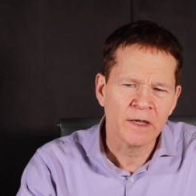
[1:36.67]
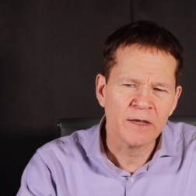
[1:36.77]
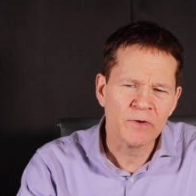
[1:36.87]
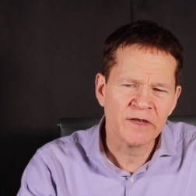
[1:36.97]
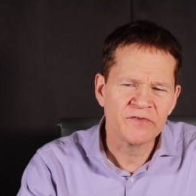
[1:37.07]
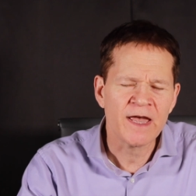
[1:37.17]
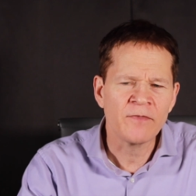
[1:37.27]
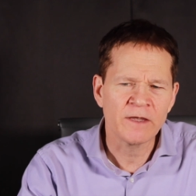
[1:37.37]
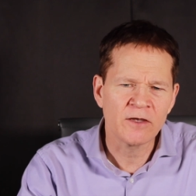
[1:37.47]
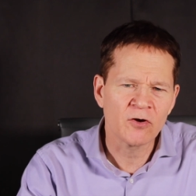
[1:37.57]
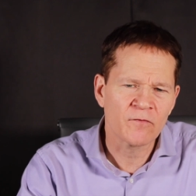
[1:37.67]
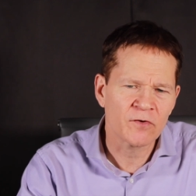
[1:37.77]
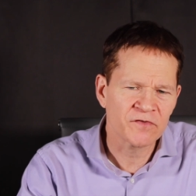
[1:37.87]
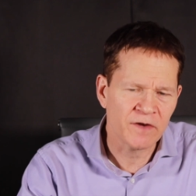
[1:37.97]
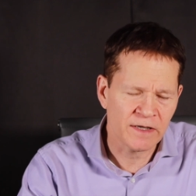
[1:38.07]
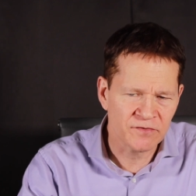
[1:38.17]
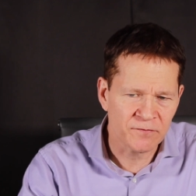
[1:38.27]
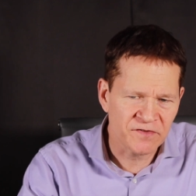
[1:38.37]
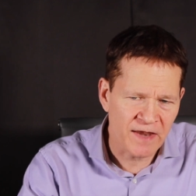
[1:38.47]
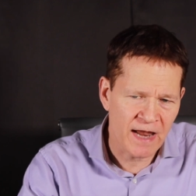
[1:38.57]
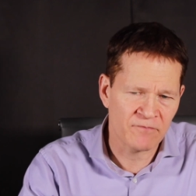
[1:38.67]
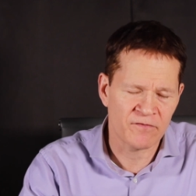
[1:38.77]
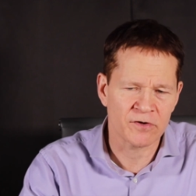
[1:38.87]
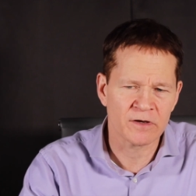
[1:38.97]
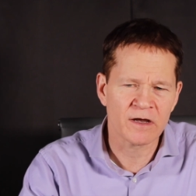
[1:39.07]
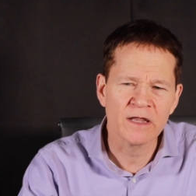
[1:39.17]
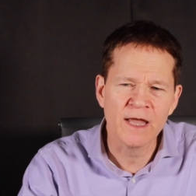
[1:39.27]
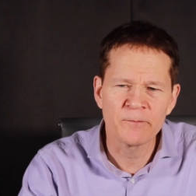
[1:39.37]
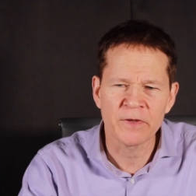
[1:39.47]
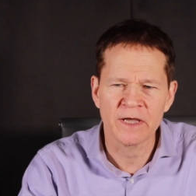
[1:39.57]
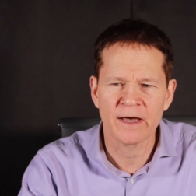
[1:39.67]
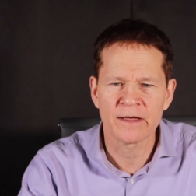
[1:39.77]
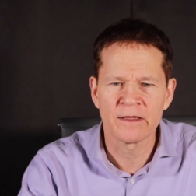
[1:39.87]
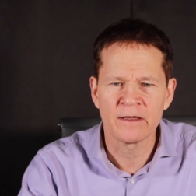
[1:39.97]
He would attend the universities of Stanford, Columbia,